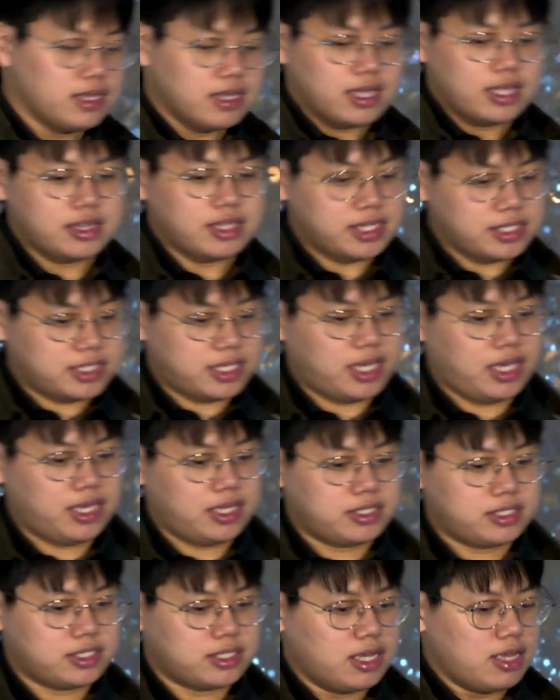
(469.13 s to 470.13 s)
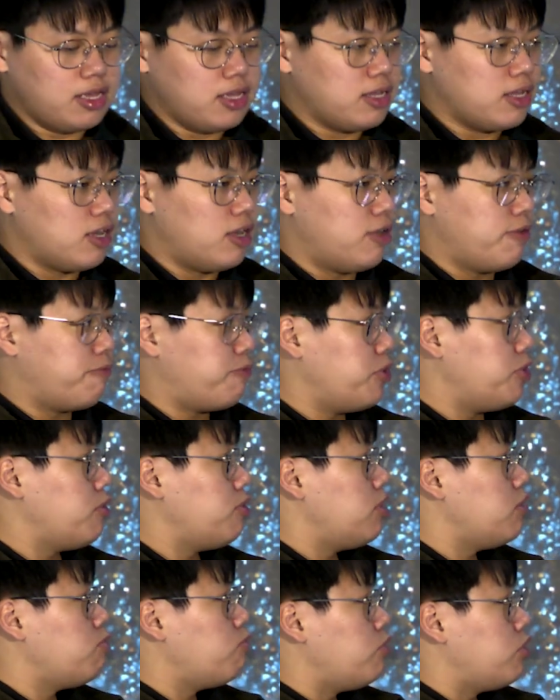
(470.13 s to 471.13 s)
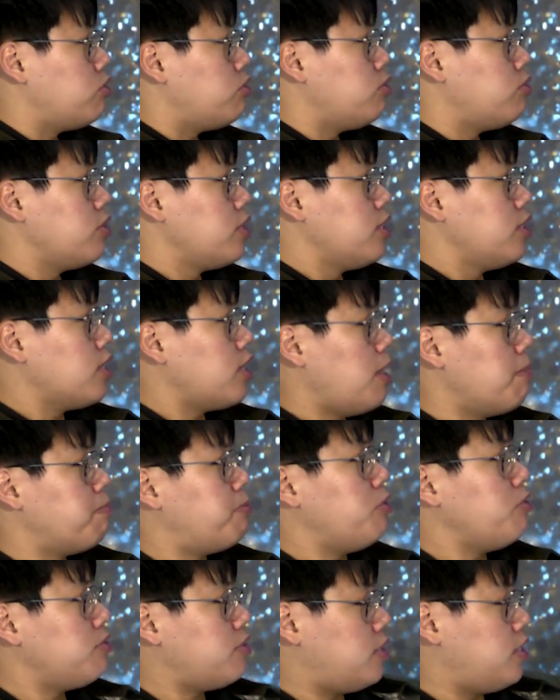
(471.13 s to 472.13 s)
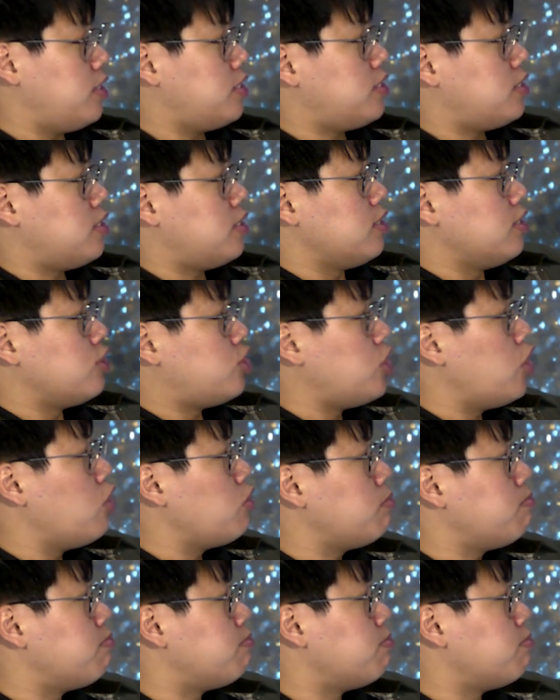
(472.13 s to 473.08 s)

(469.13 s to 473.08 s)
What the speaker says: In this case, vLLM will compute this shared